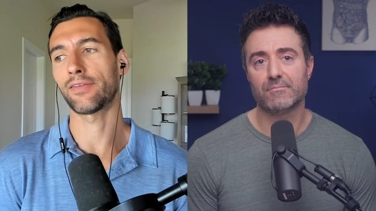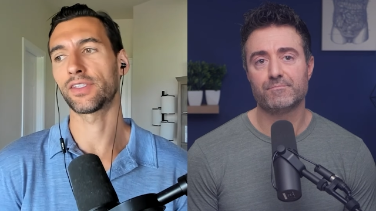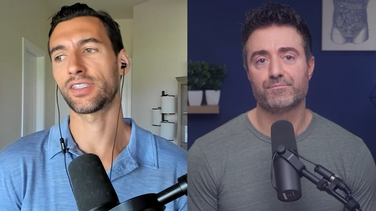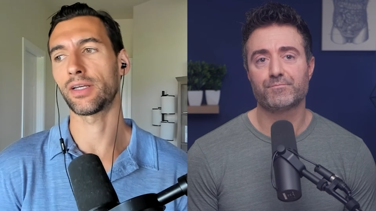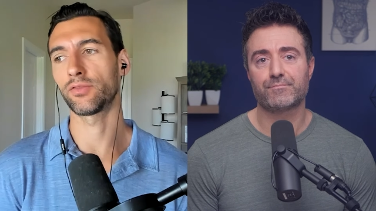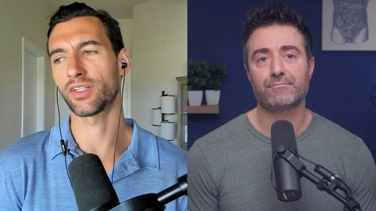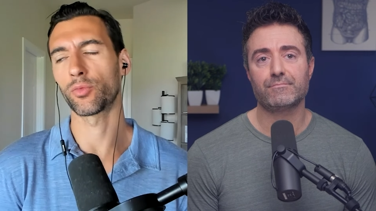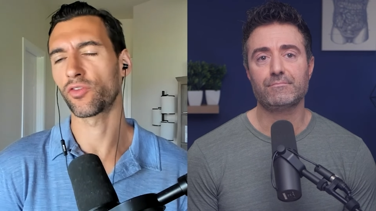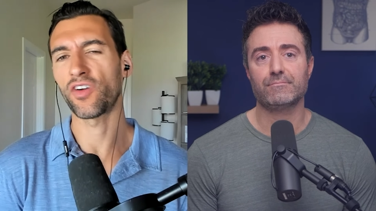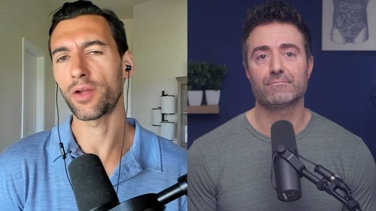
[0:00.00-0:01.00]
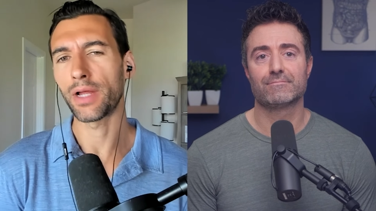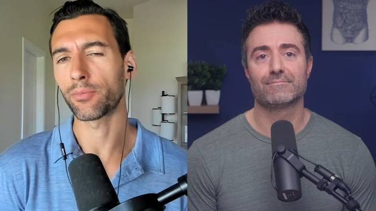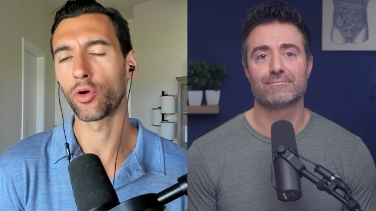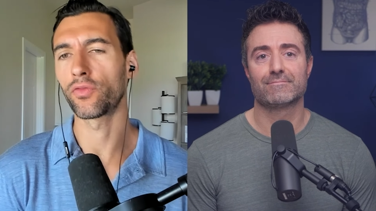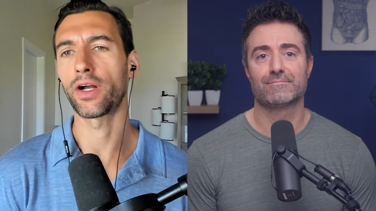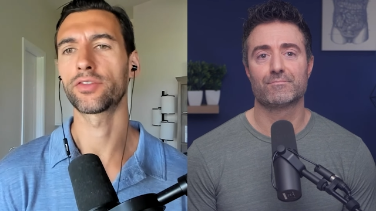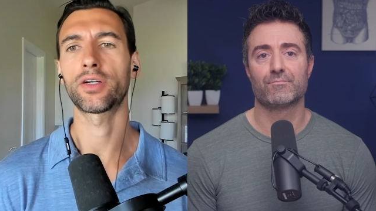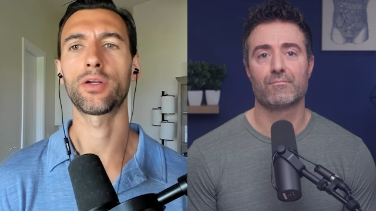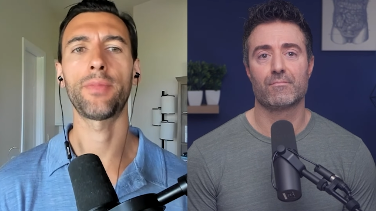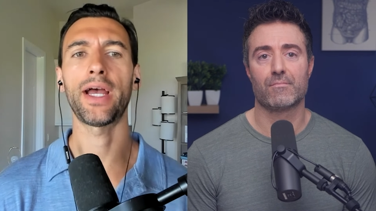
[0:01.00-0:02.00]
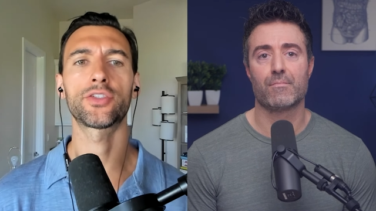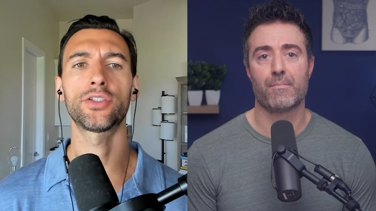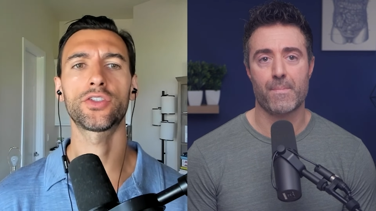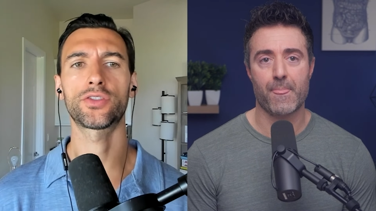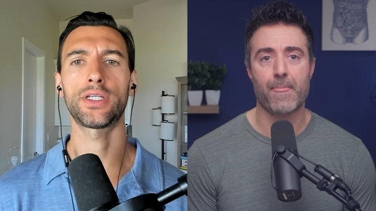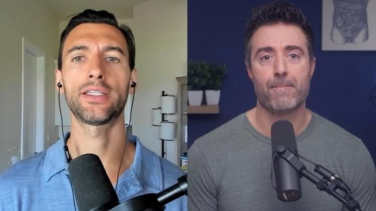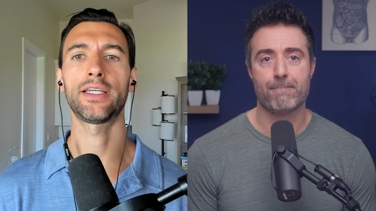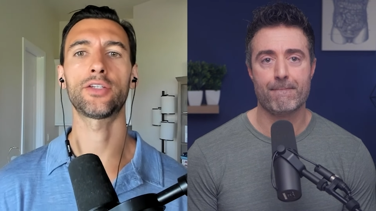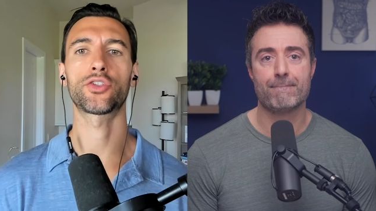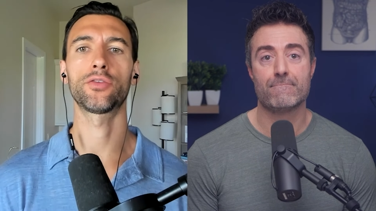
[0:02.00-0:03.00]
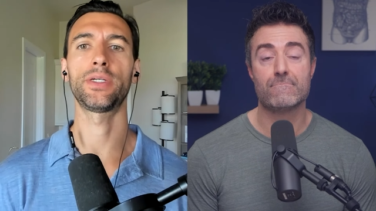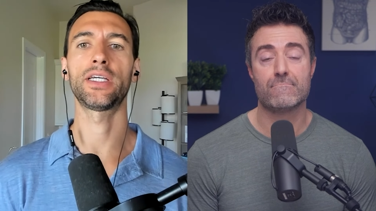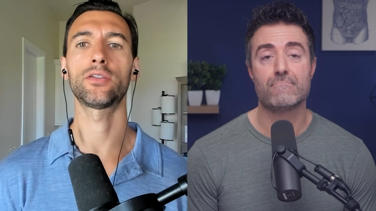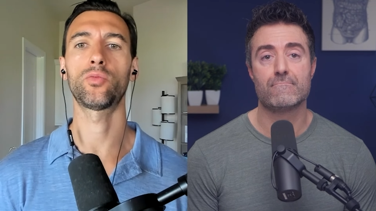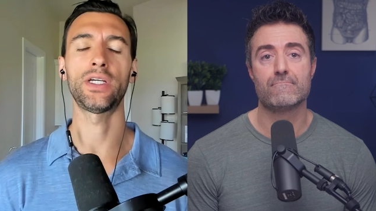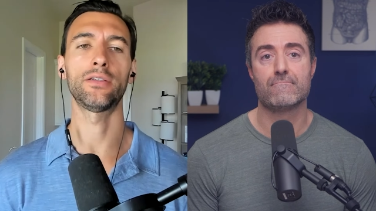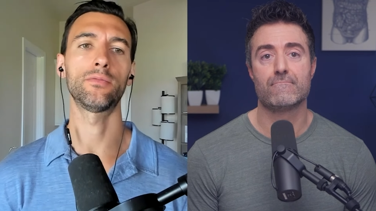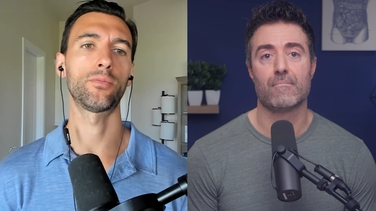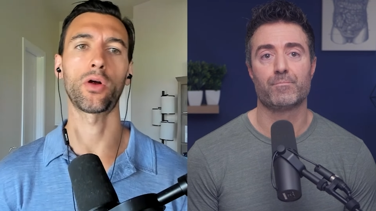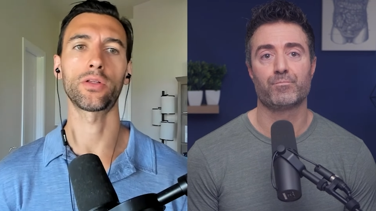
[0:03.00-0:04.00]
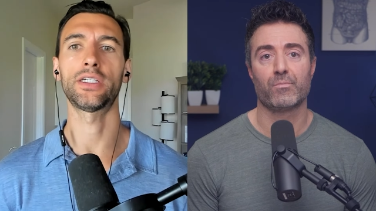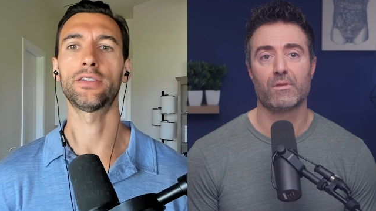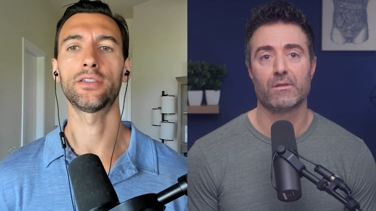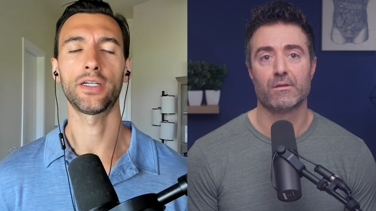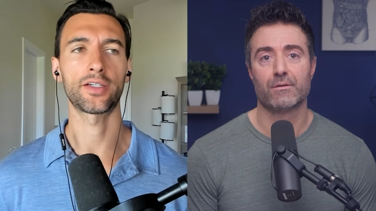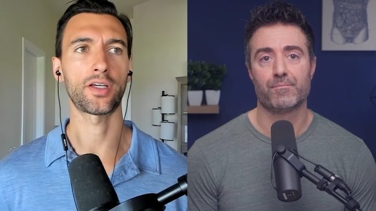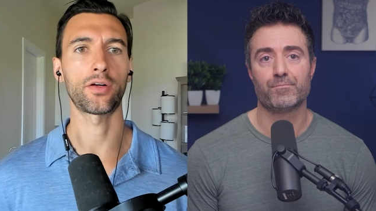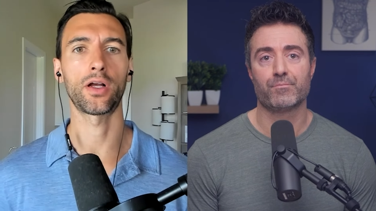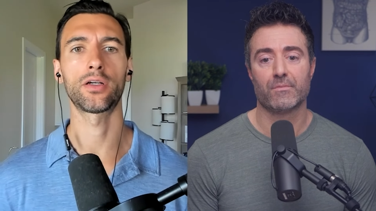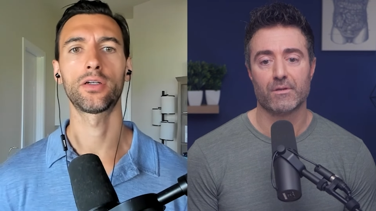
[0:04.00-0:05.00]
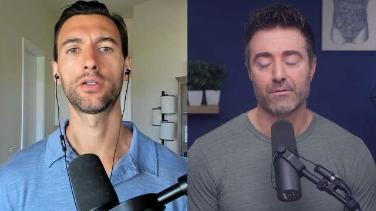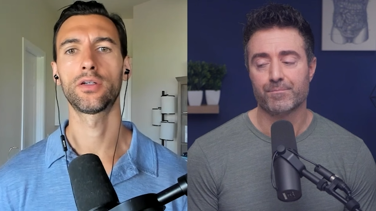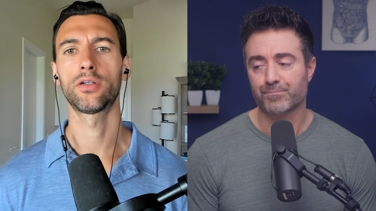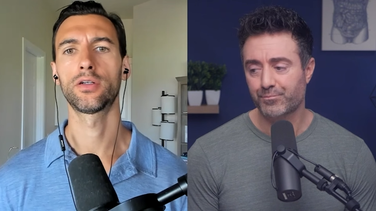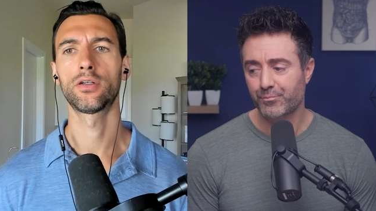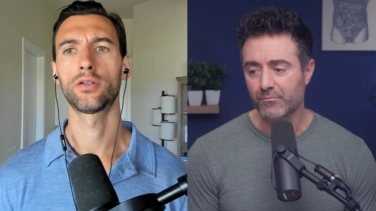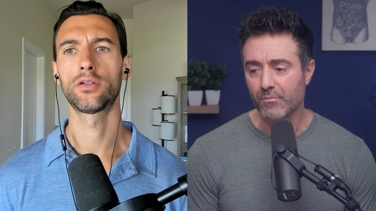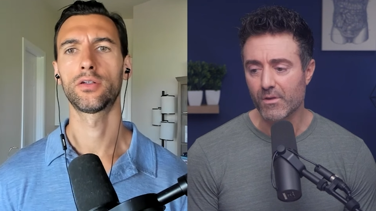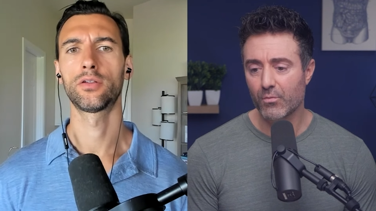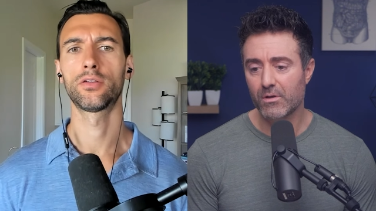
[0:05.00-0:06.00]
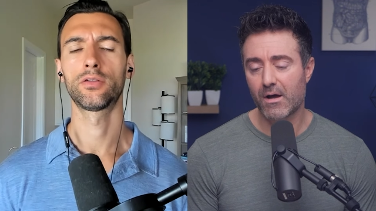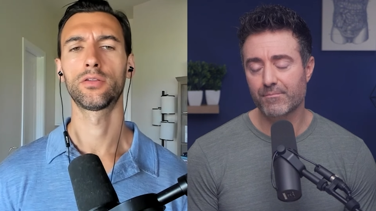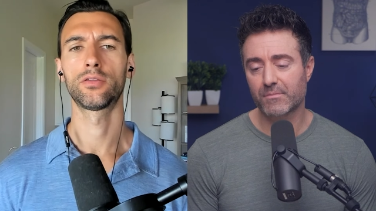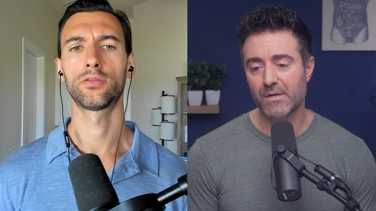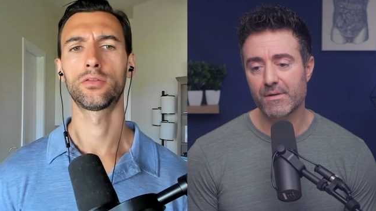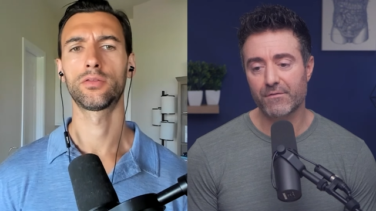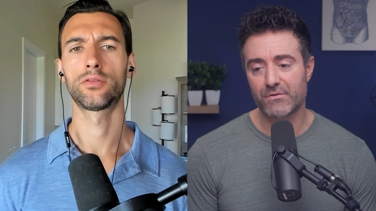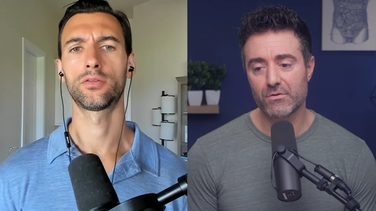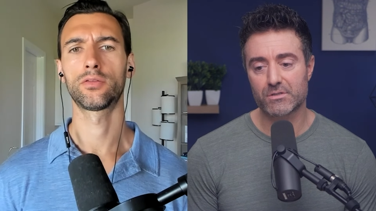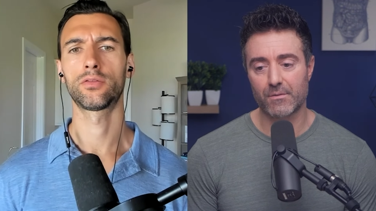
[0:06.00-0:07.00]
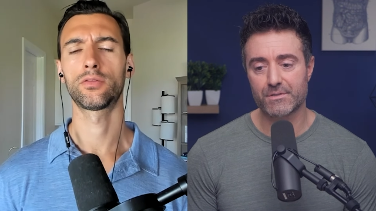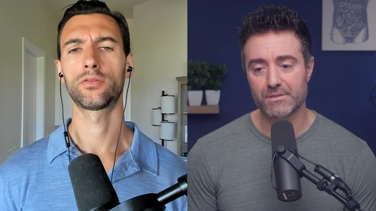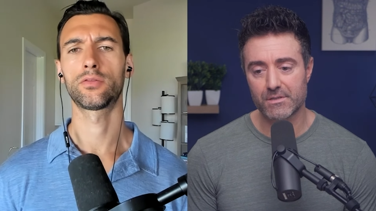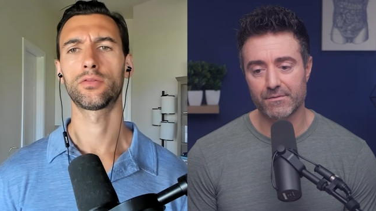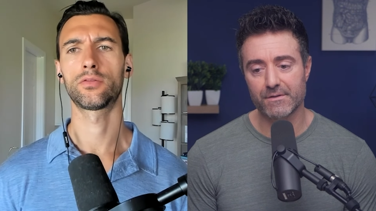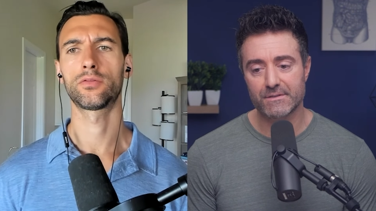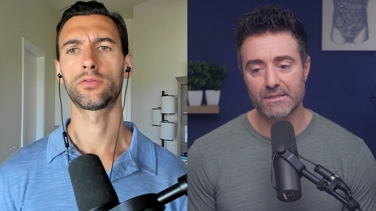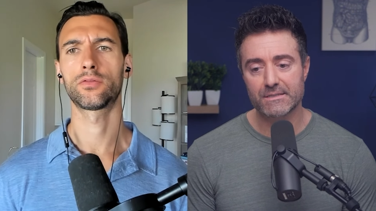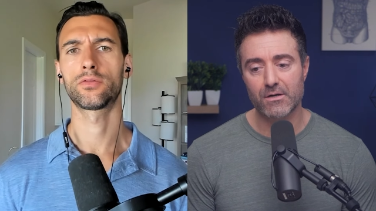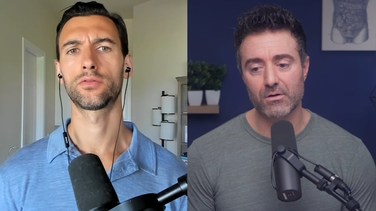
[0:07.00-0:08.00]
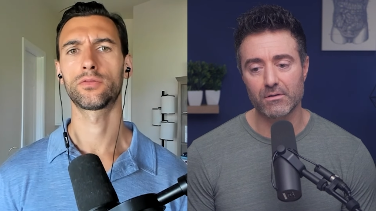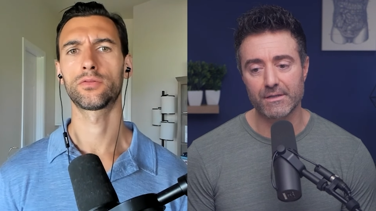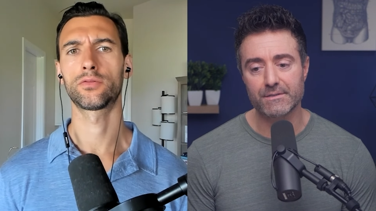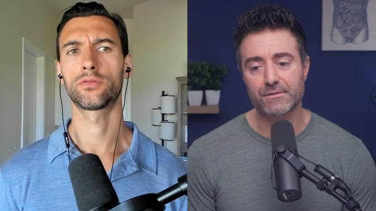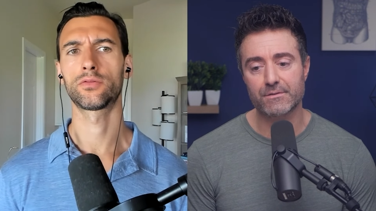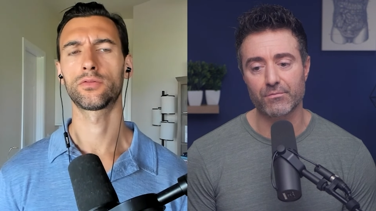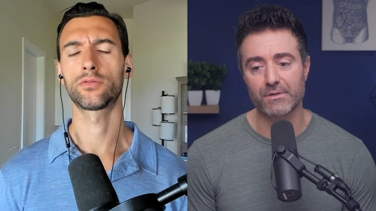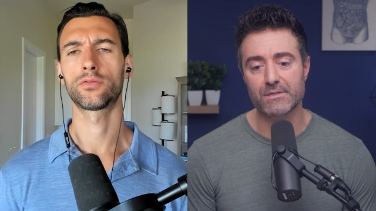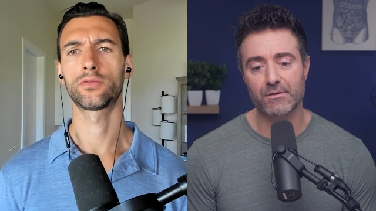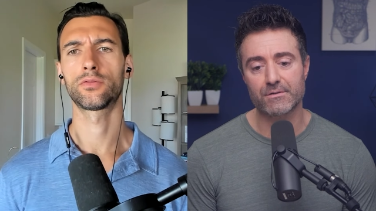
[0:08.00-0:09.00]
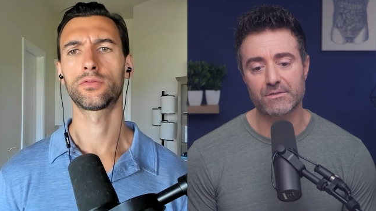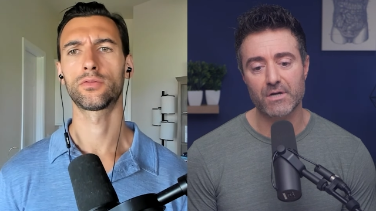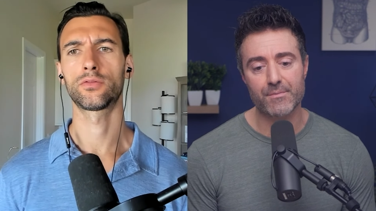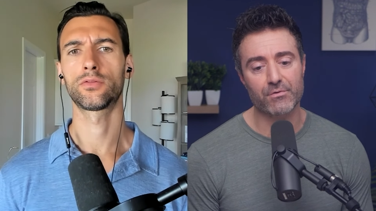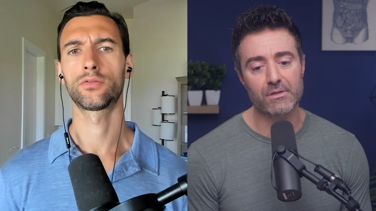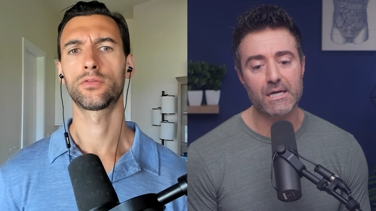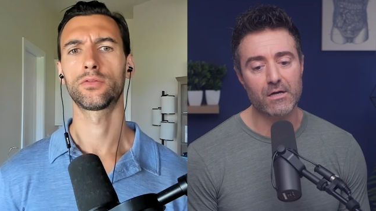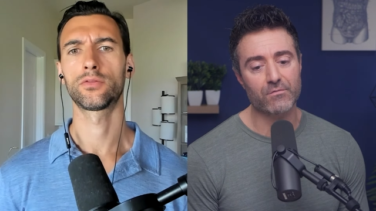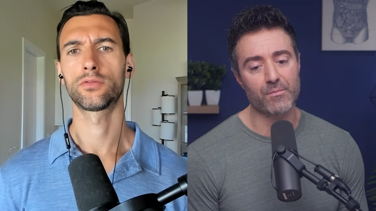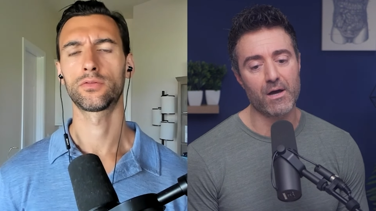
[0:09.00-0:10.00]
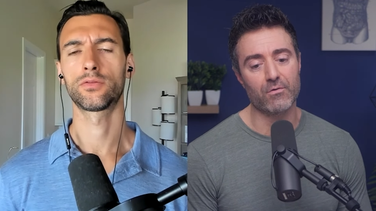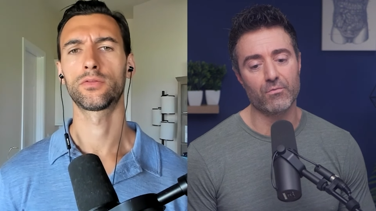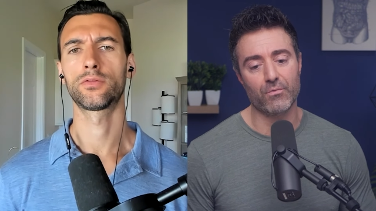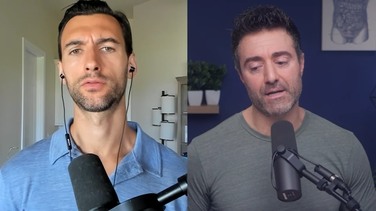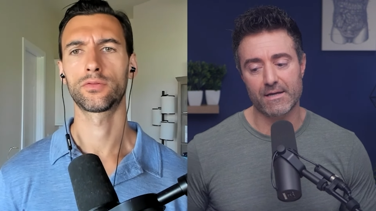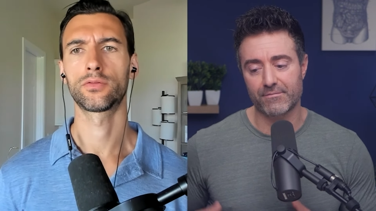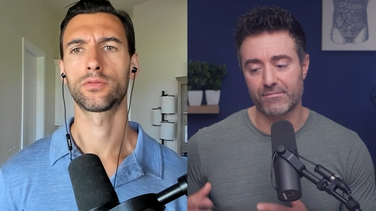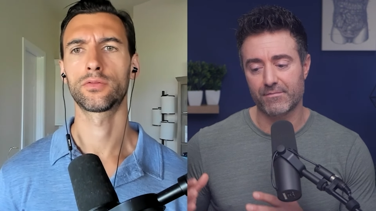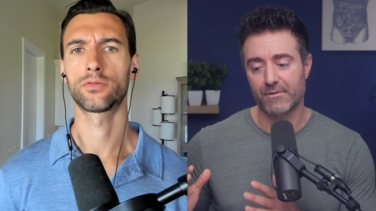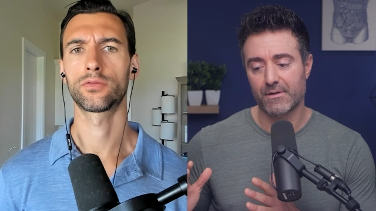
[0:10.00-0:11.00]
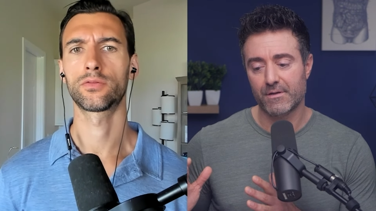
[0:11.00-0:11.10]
Speaker 1: yeah. have the same similar fodmap profiles i would imagine just in the nature of being wheat barley etc
Speaker 2: well i'm going to make a few assumptions here and this is on our list to research i try to be really careful about what i've